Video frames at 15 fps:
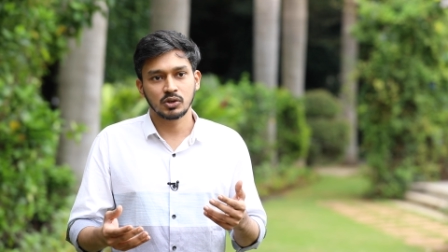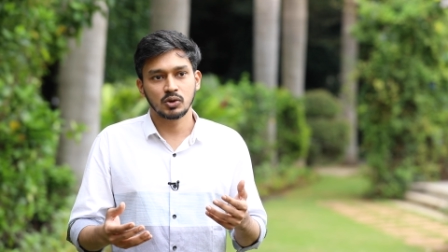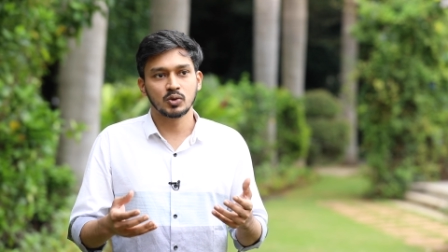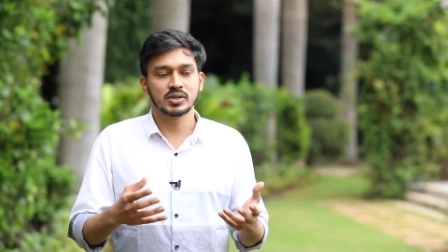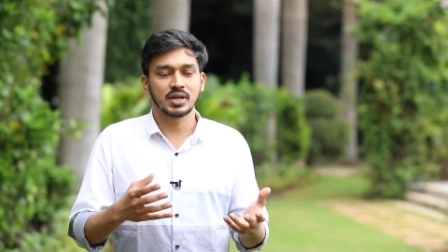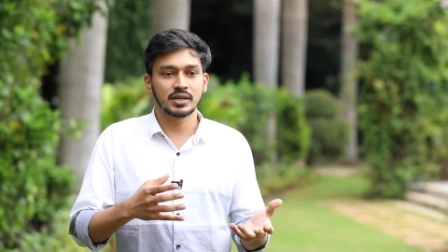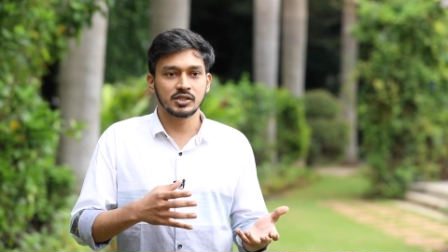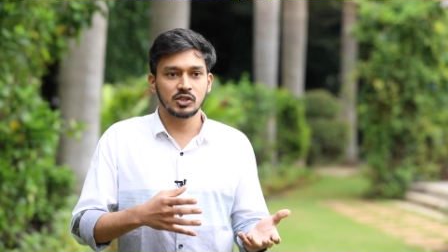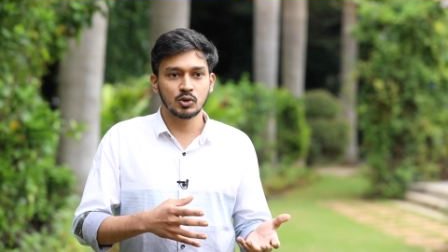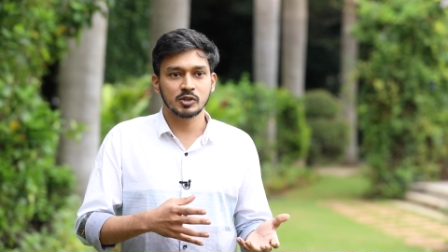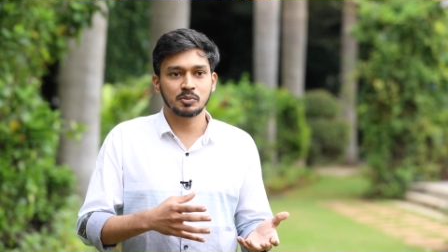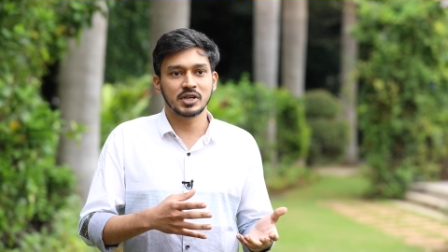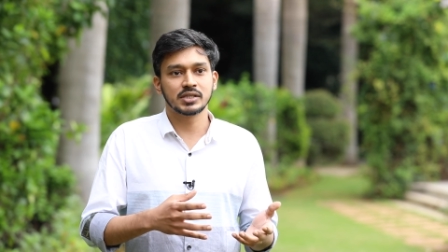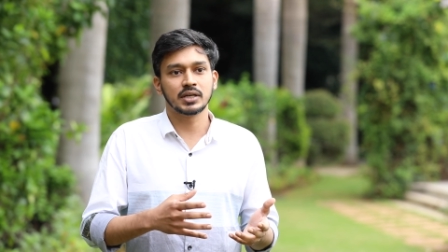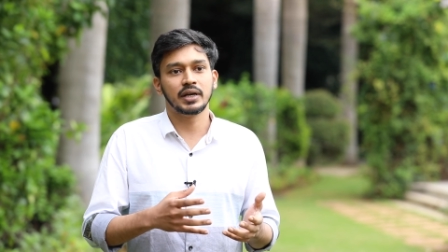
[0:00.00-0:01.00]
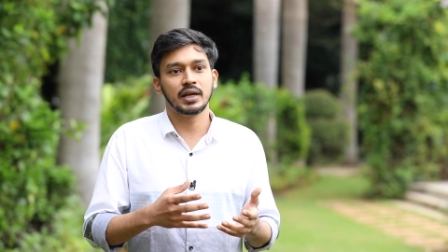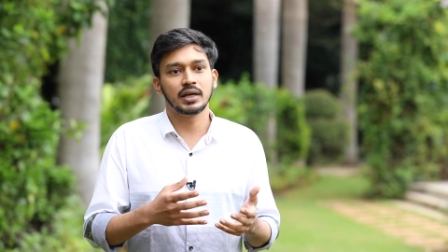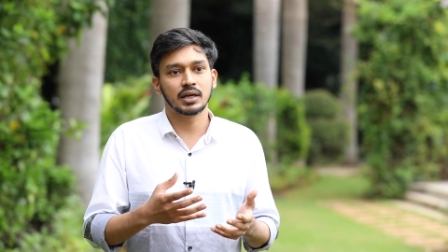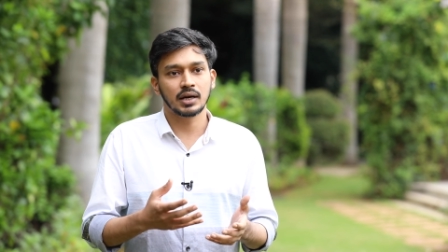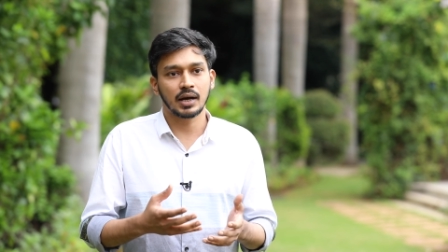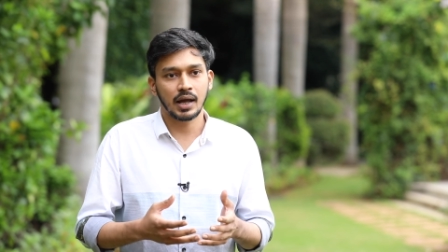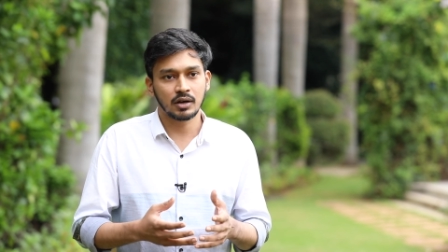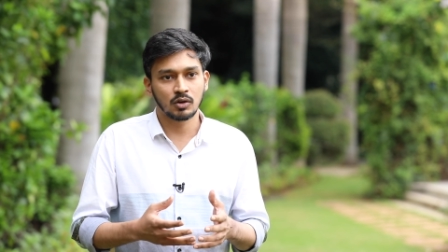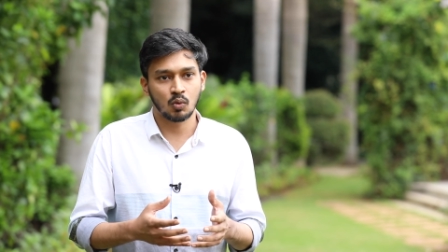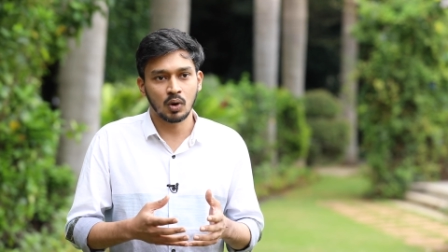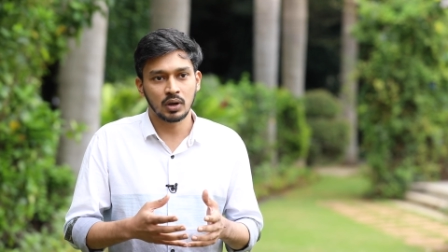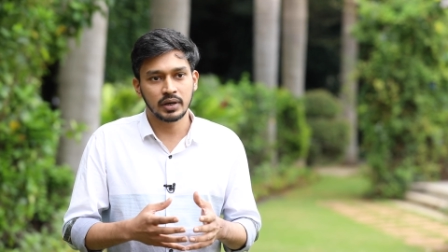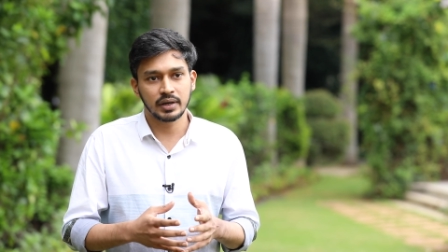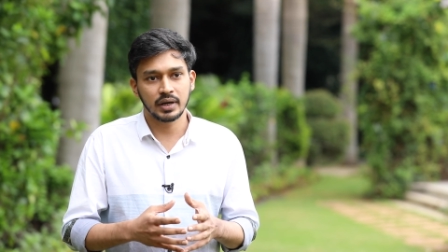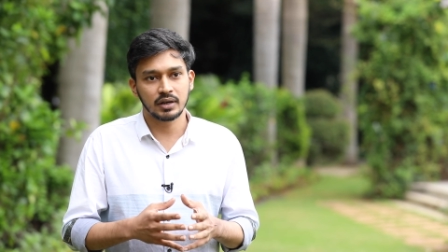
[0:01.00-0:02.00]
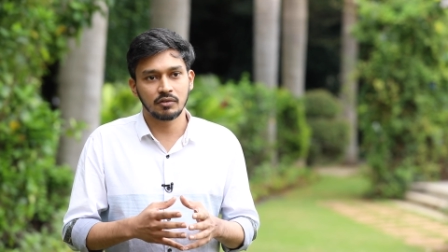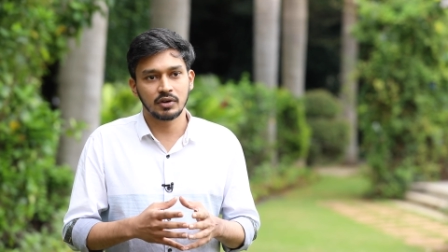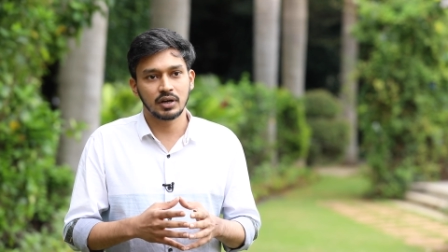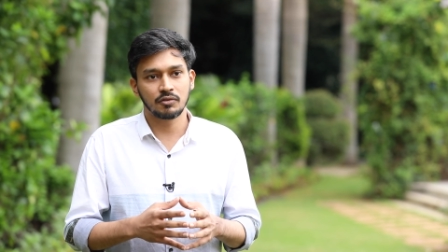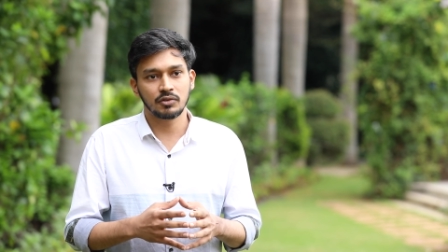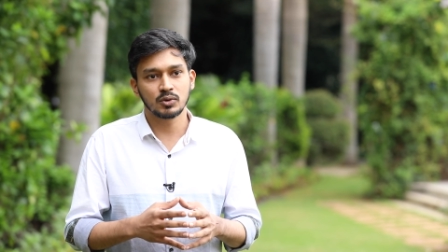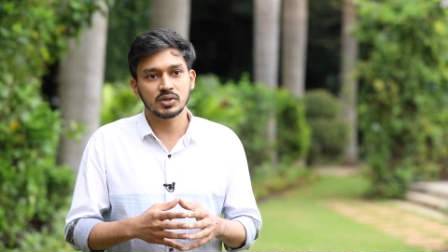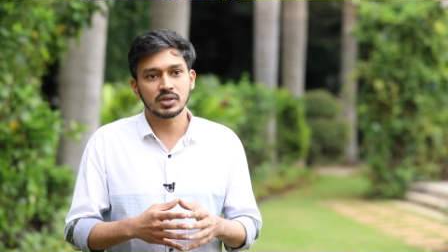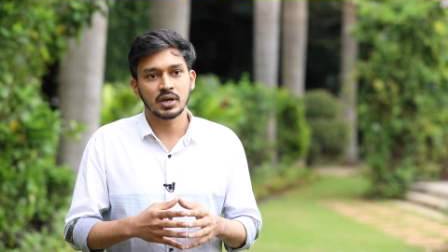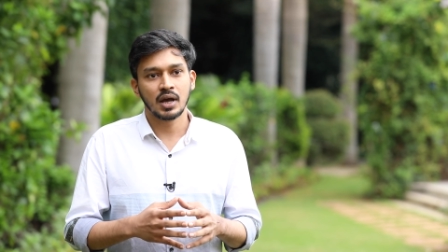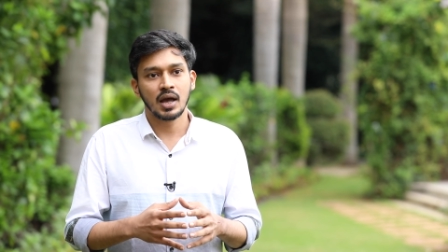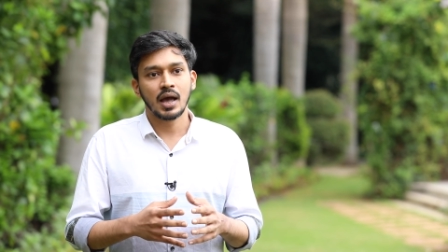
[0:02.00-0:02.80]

using geospatial data and qualitative interviews